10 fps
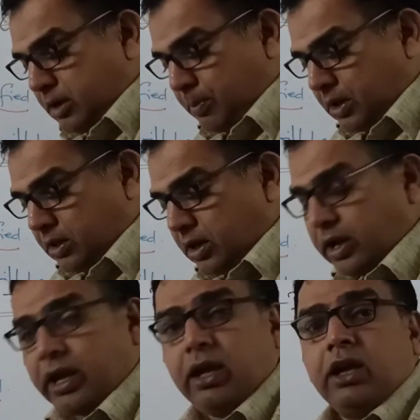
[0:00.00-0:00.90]
a particular
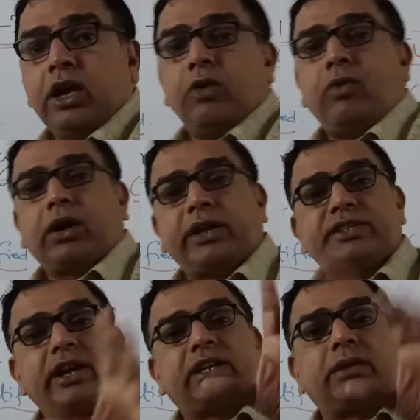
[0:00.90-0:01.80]
day, what
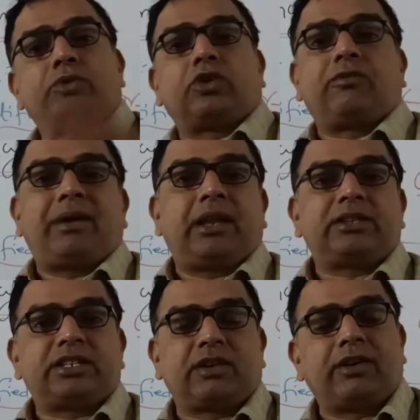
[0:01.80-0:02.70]
exact amount of
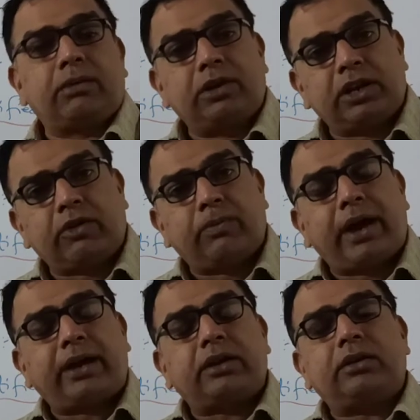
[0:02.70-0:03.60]
balance is available in our
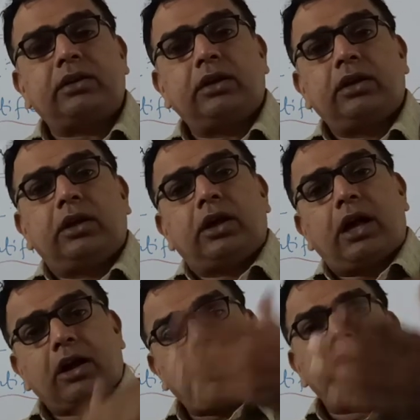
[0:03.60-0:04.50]
bank.
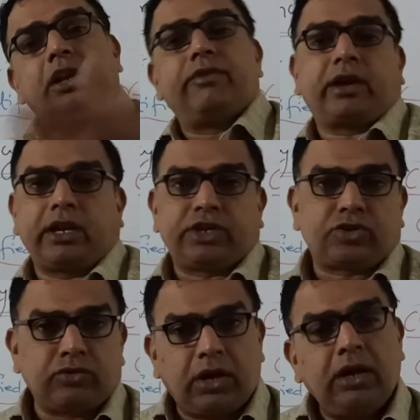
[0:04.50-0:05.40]
Accordingly, we can
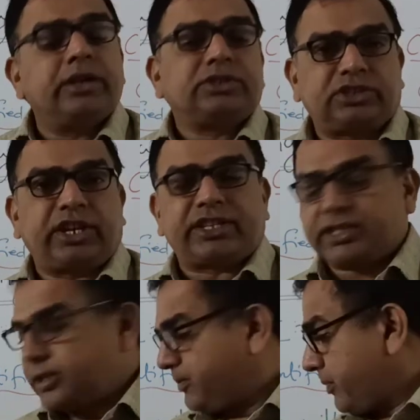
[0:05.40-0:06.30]
issue the
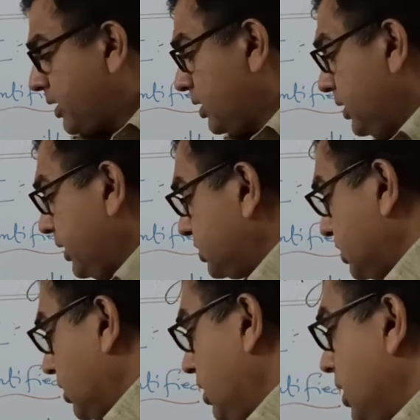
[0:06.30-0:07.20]
checks. Next,
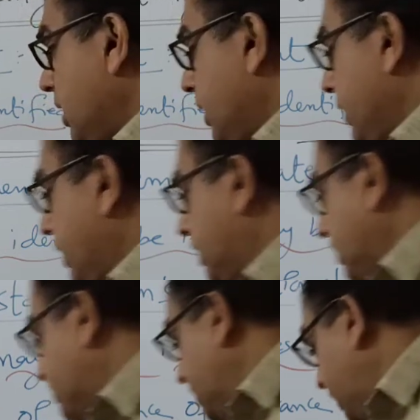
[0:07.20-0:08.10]
it helps in